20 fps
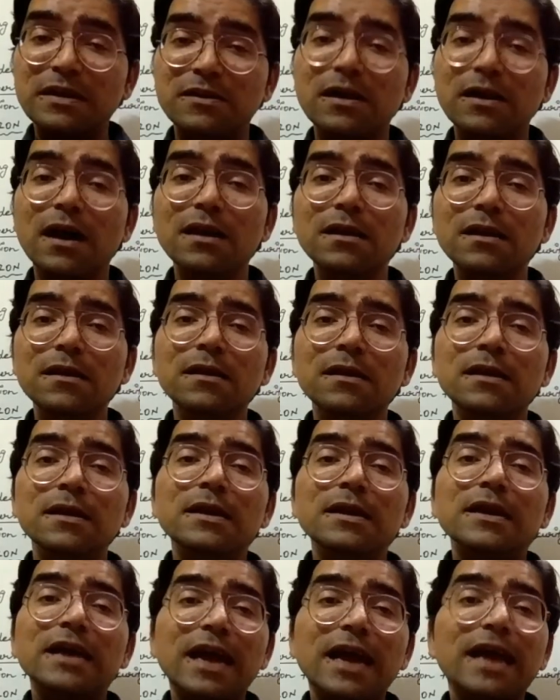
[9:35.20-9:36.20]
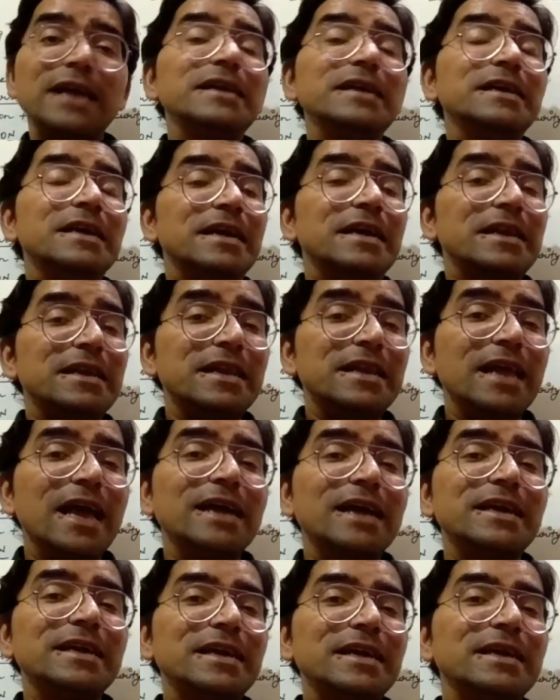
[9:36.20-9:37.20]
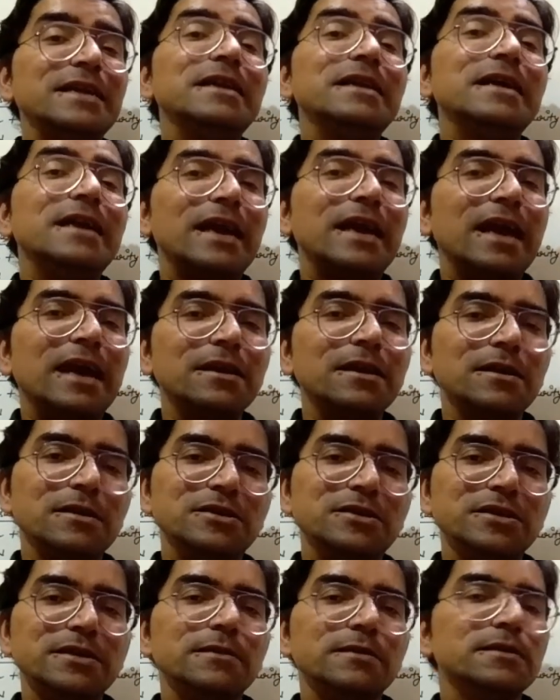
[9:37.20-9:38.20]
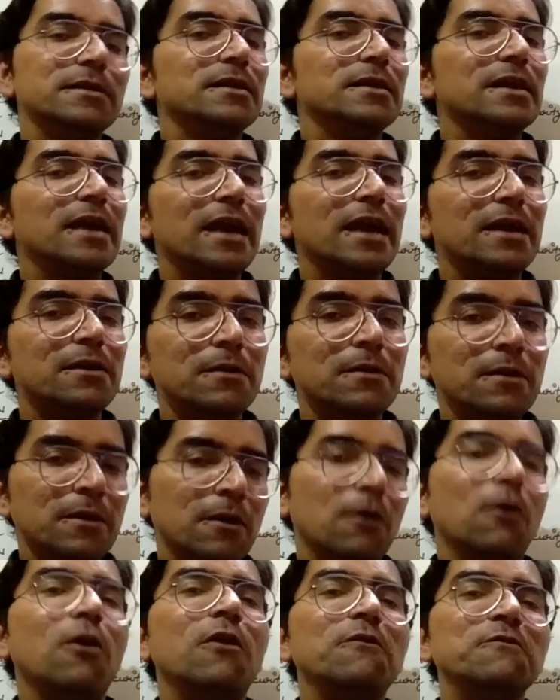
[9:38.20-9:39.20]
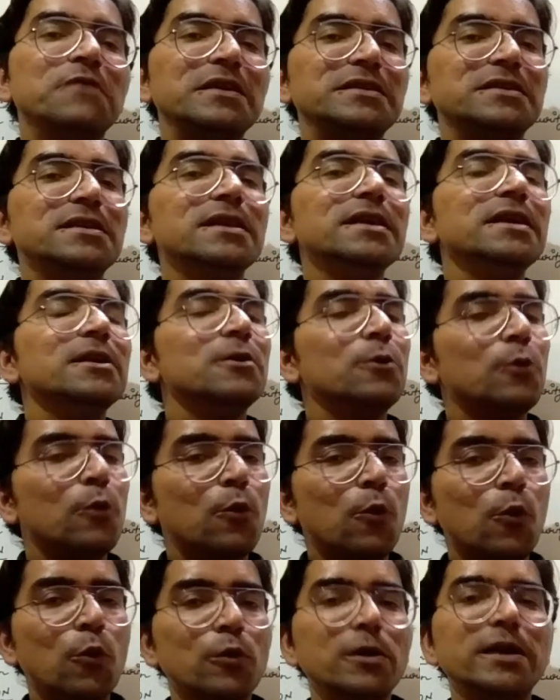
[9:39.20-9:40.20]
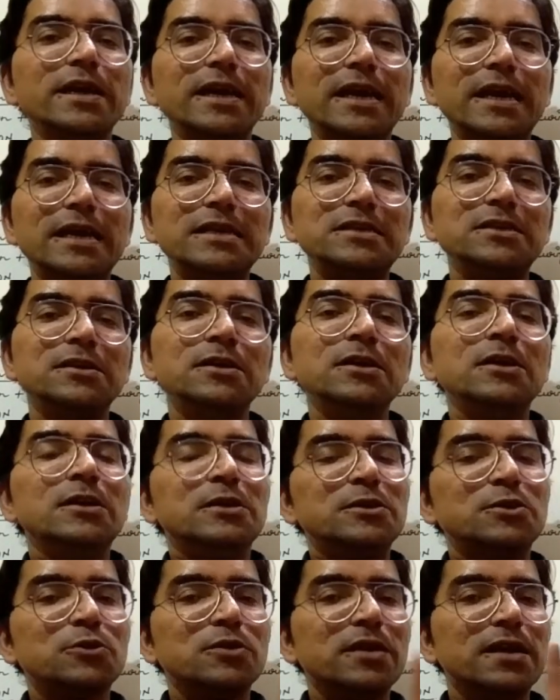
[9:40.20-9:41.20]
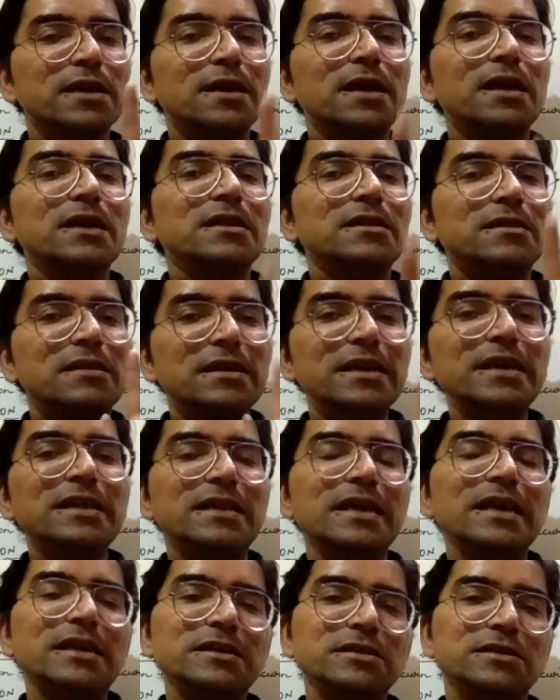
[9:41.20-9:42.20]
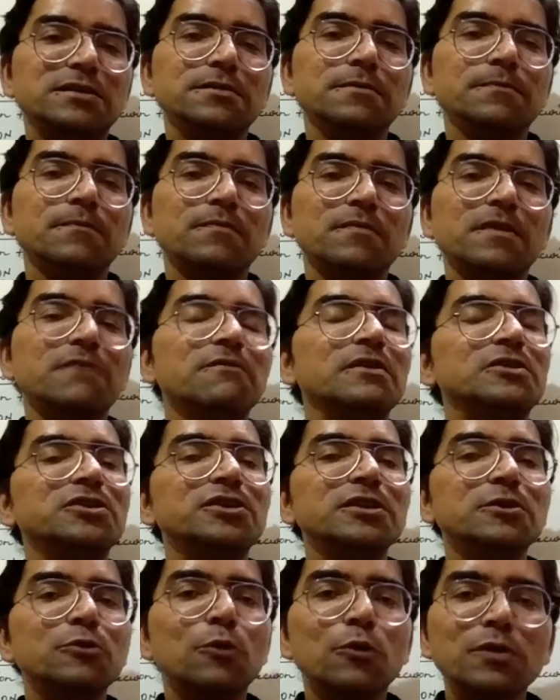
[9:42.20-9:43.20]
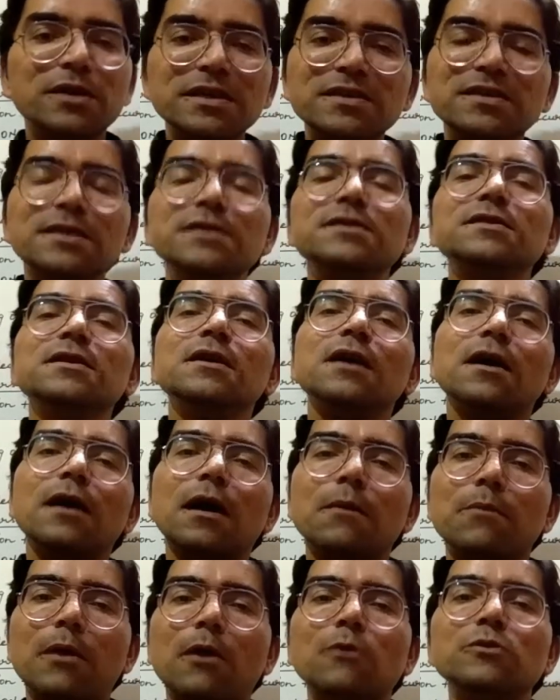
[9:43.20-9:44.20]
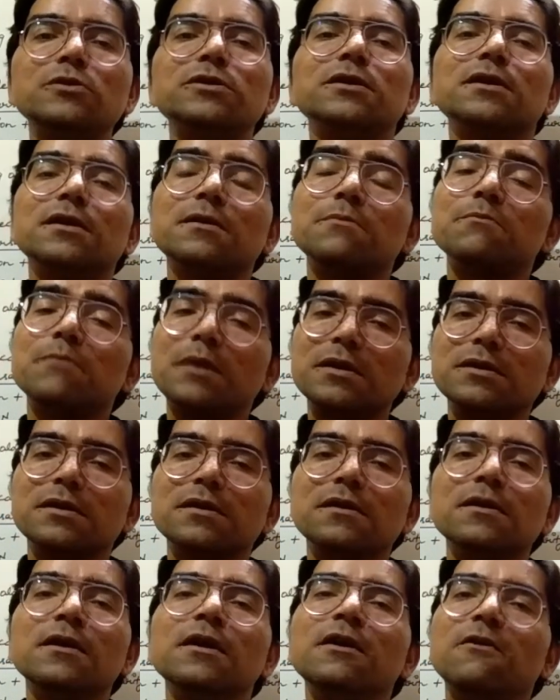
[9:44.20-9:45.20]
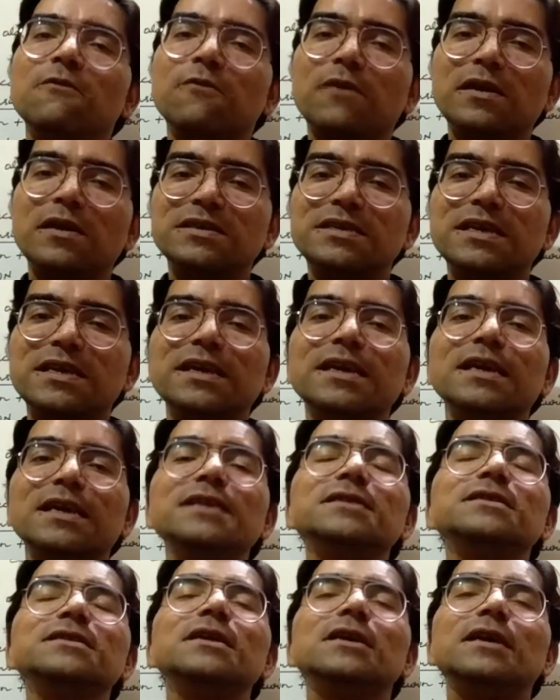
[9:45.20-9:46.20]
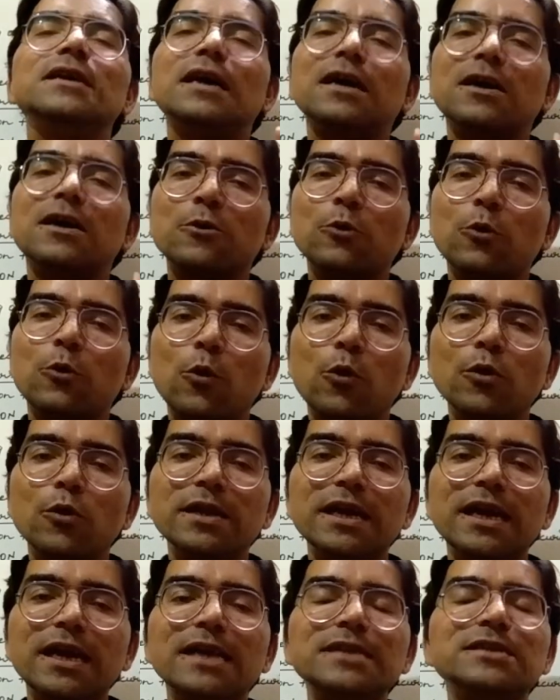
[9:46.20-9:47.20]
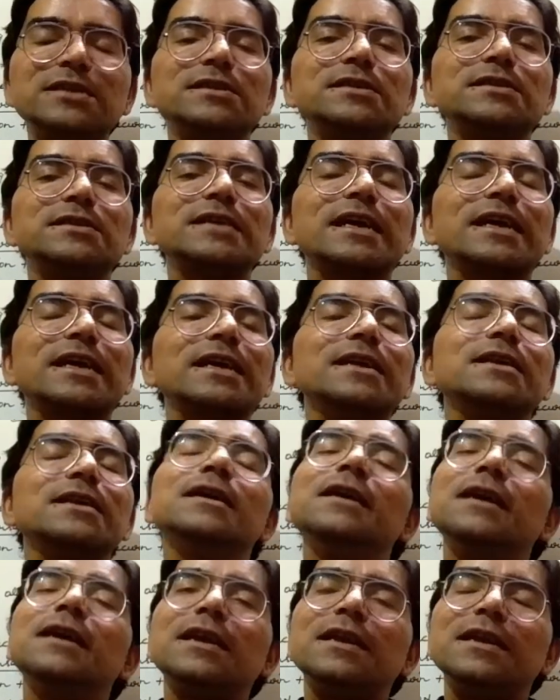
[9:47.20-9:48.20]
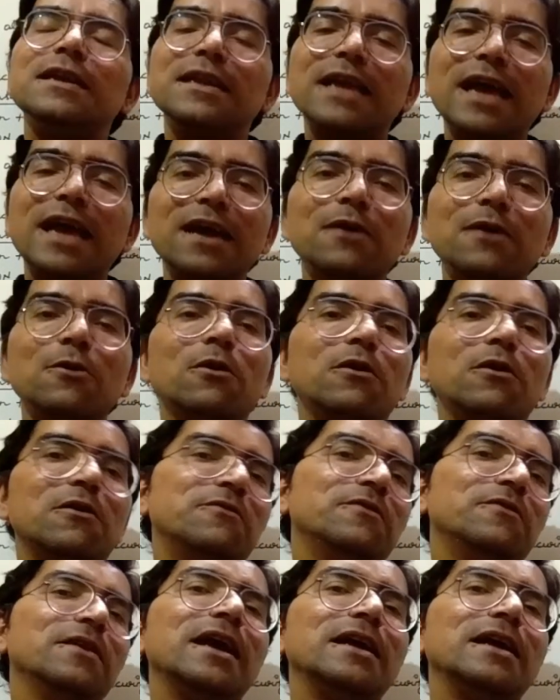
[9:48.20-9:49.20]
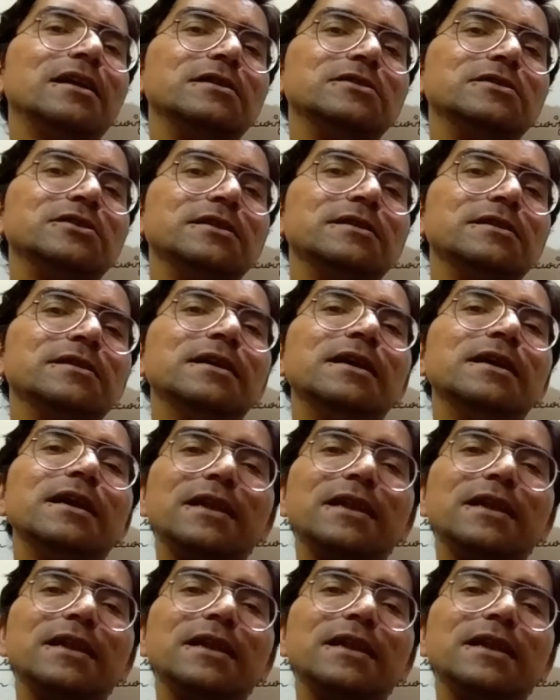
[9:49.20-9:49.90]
dull, and lack in energy, and obviously old age. So there are three things which she notices about her mother. First thing is her old age, second lack of energy,